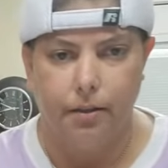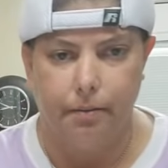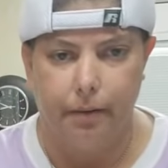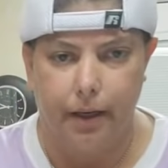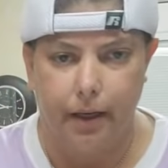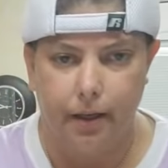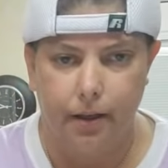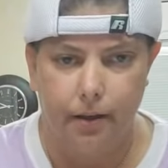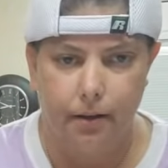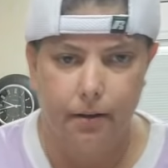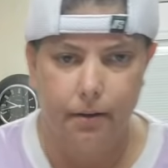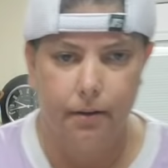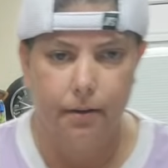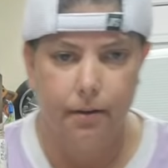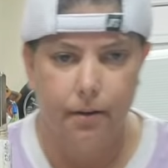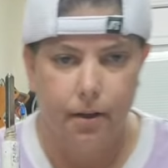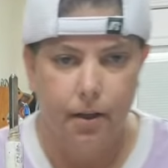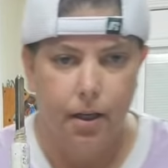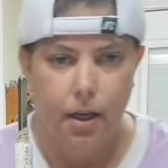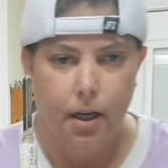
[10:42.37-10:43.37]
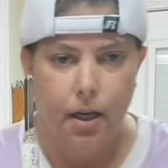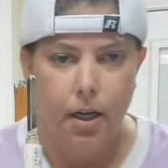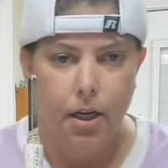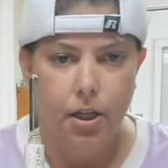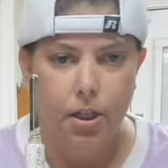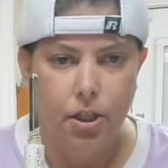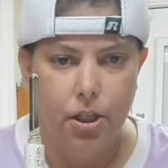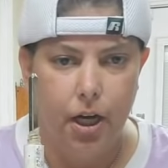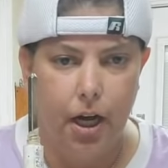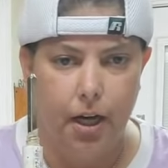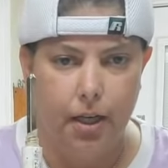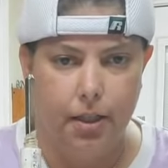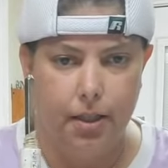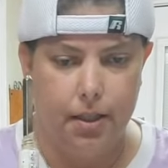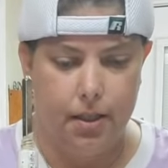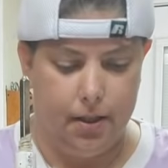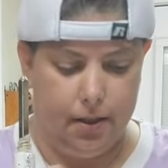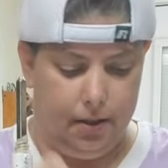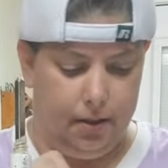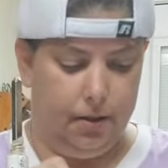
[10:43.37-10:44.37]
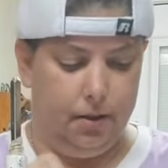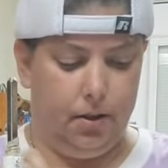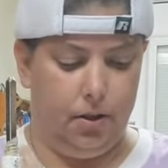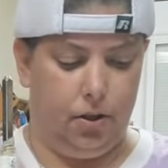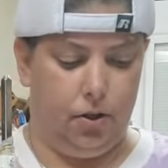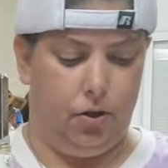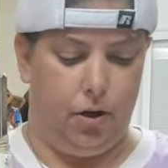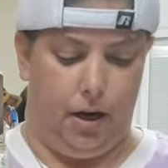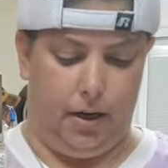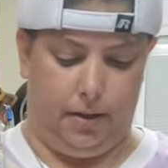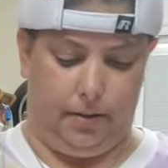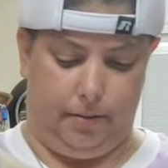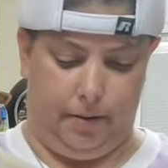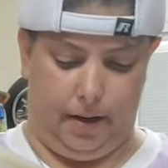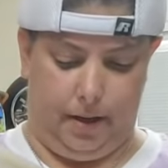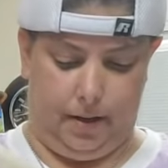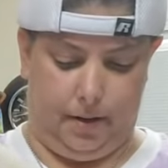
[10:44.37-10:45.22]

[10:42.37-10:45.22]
me. Just trust me.